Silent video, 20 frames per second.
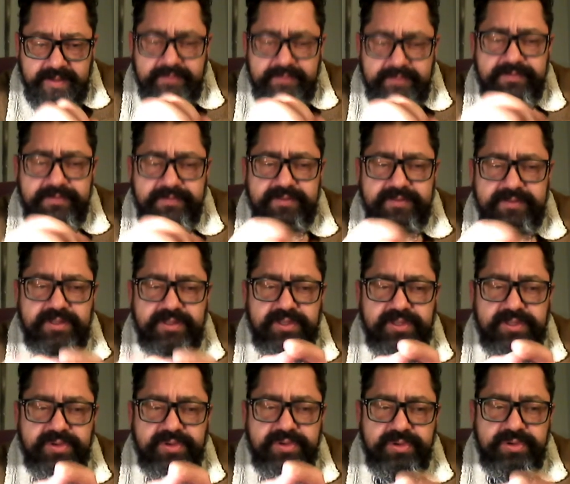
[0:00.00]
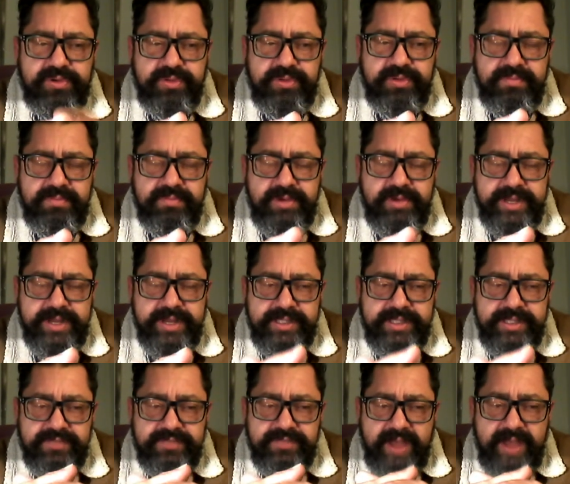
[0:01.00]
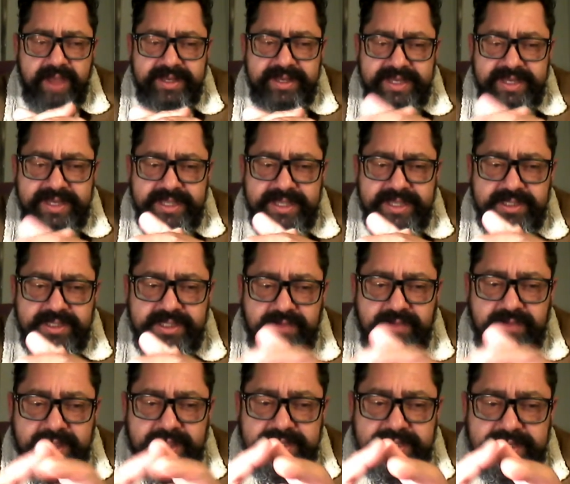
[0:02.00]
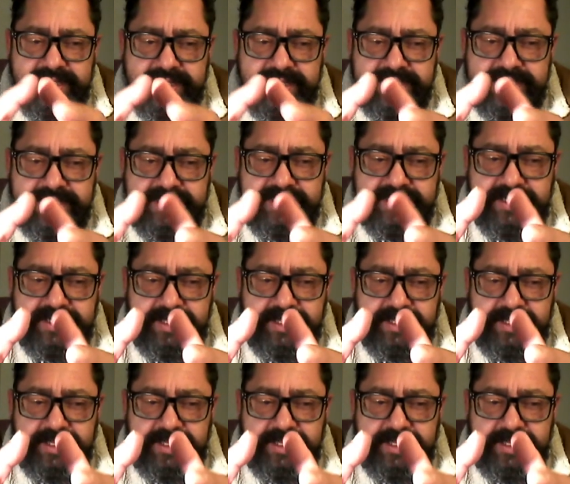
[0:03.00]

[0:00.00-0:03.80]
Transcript: filtered through the myriads of ideas of ideas,